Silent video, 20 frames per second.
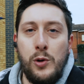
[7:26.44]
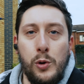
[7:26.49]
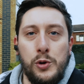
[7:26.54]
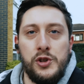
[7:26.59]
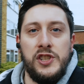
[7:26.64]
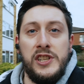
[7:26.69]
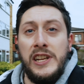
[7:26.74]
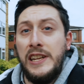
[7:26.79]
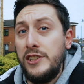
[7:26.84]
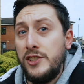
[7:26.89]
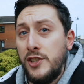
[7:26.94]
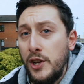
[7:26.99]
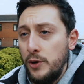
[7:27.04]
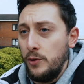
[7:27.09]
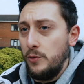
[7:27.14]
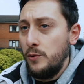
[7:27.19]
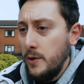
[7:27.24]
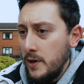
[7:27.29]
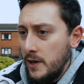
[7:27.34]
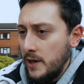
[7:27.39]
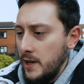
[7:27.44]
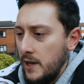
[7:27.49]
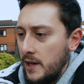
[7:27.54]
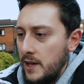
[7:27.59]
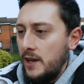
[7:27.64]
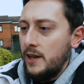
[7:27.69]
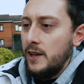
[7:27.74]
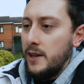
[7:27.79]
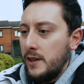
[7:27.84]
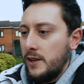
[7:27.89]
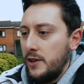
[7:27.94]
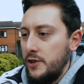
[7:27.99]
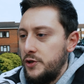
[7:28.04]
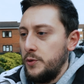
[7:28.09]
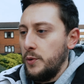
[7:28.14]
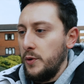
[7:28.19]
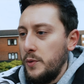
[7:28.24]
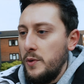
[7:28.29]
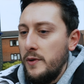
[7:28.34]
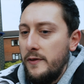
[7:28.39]
course, you need 2, because you
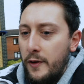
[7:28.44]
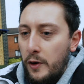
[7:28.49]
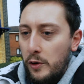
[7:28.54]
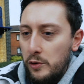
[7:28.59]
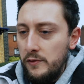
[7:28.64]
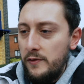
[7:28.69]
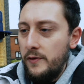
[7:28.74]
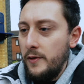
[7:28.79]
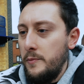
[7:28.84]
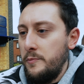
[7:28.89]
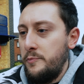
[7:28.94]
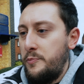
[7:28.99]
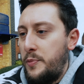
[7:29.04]
want to evolve them,